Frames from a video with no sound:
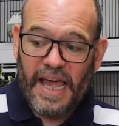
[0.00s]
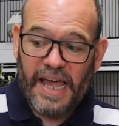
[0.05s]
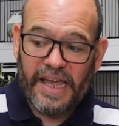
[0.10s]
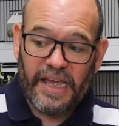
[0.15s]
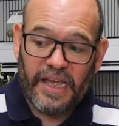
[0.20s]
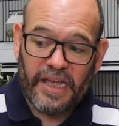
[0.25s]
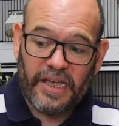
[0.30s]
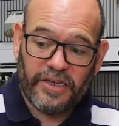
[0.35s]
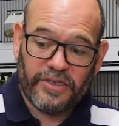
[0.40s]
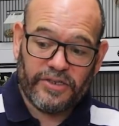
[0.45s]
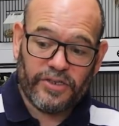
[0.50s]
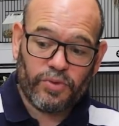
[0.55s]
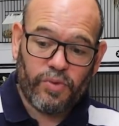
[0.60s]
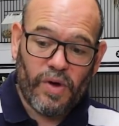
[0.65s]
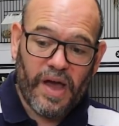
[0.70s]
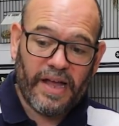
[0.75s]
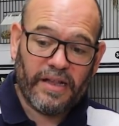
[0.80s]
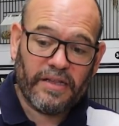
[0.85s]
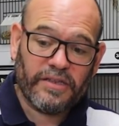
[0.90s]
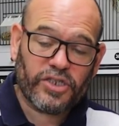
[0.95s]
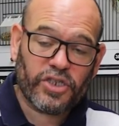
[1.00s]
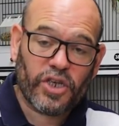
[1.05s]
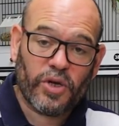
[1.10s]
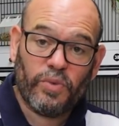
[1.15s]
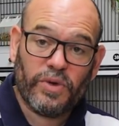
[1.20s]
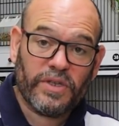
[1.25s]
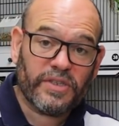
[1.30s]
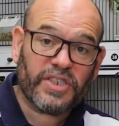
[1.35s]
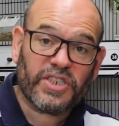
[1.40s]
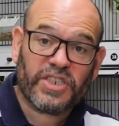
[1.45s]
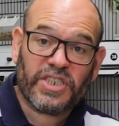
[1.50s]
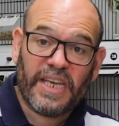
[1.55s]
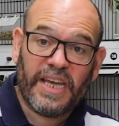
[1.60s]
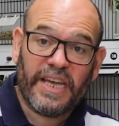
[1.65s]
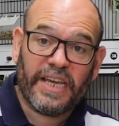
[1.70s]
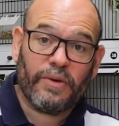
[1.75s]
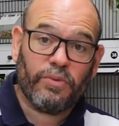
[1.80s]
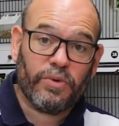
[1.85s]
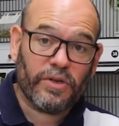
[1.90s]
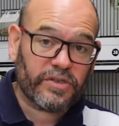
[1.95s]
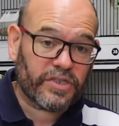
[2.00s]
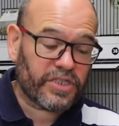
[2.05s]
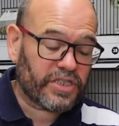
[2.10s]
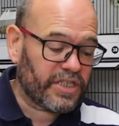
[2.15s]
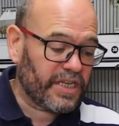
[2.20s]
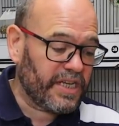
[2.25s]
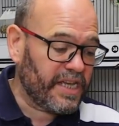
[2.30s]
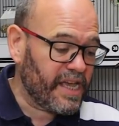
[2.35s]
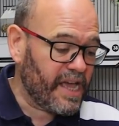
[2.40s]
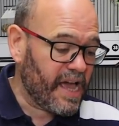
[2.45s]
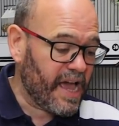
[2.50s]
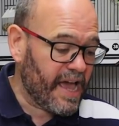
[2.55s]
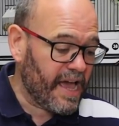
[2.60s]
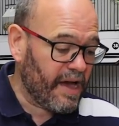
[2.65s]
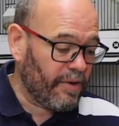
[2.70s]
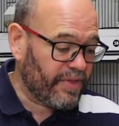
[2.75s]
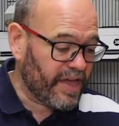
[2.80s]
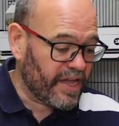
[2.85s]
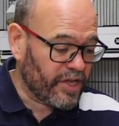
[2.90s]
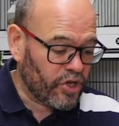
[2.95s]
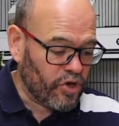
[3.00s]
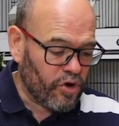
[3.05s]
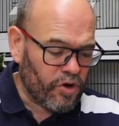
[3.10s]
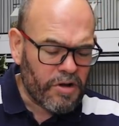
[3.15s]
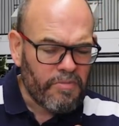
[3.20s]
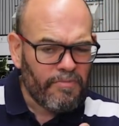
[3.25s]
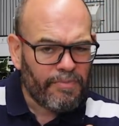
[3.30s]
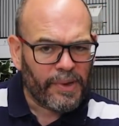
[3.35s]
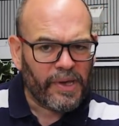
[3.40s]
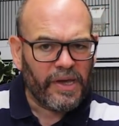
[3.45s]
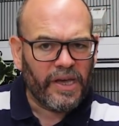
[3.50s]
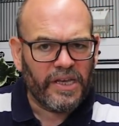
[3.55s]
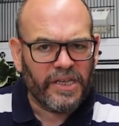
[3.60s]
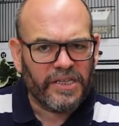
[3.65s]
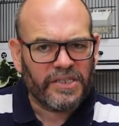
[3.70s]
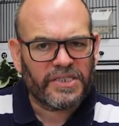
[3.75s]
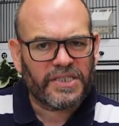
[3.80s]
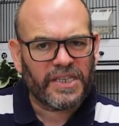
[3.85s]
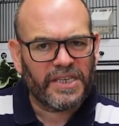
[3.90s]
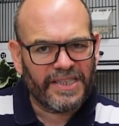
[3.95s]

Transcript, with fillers: laying as well. So we'll see. We'll see how they're young birds.